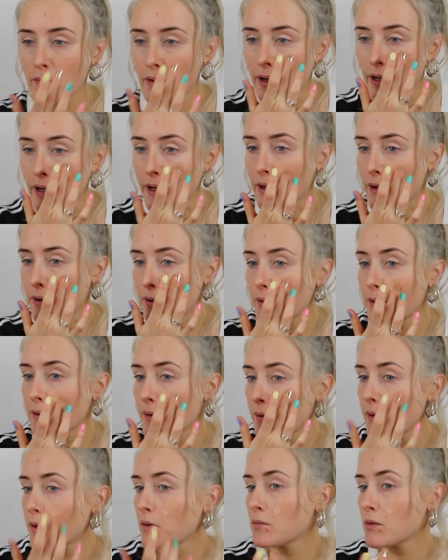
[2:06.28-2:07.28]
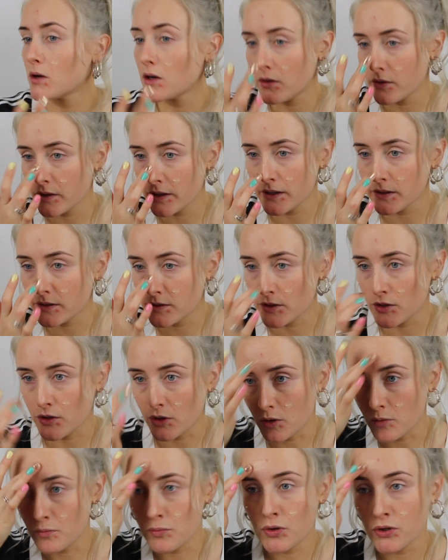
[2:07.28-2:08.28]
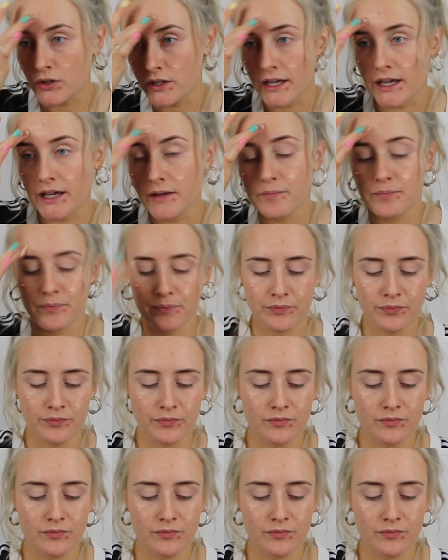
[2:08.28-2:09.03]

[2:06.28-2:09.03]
and I'm going to put it